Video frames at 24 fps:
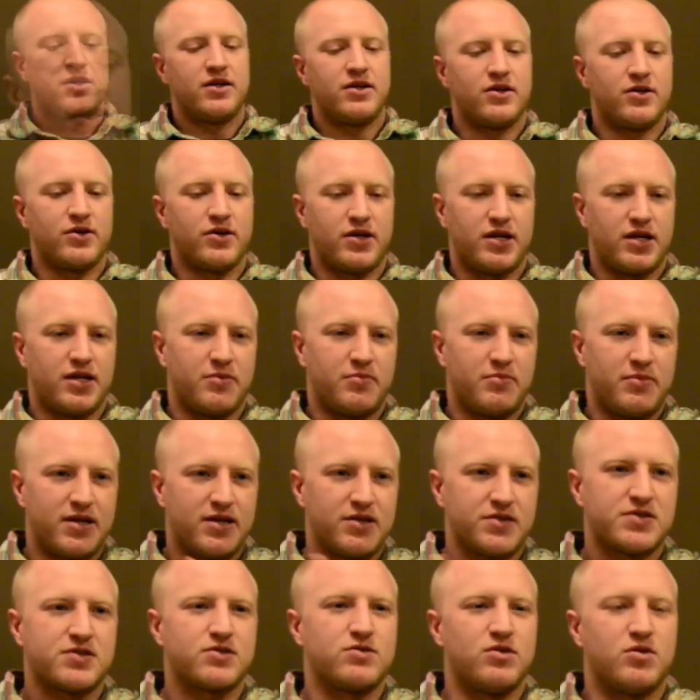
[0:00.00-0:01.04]
You know, in
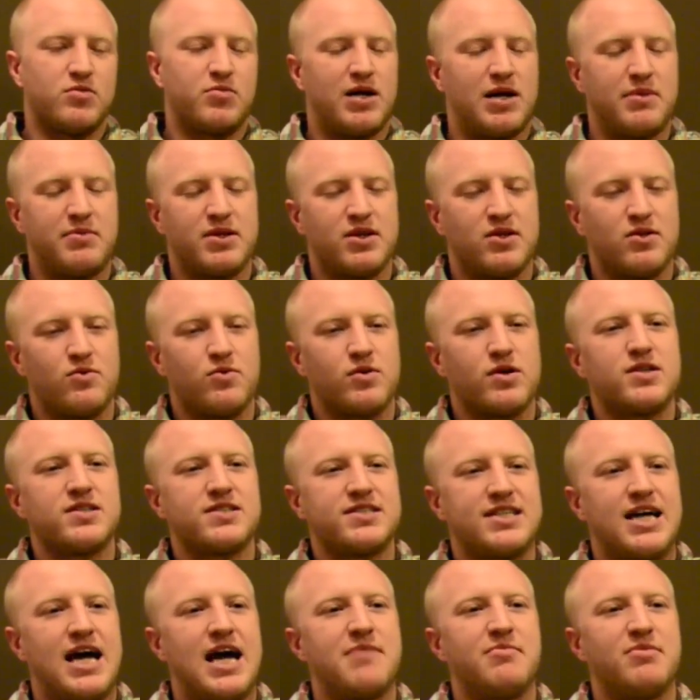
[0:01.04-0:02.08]
middle school, probably the
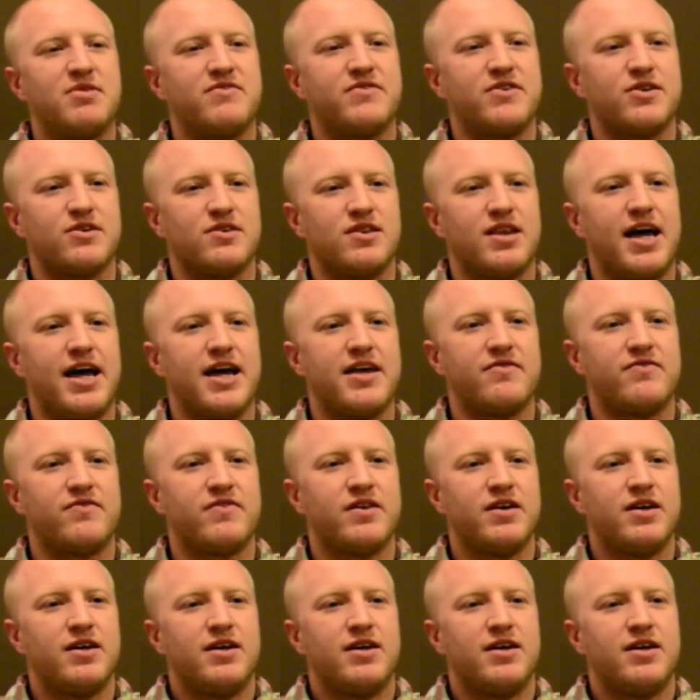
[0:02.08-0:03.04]
worst time of your life,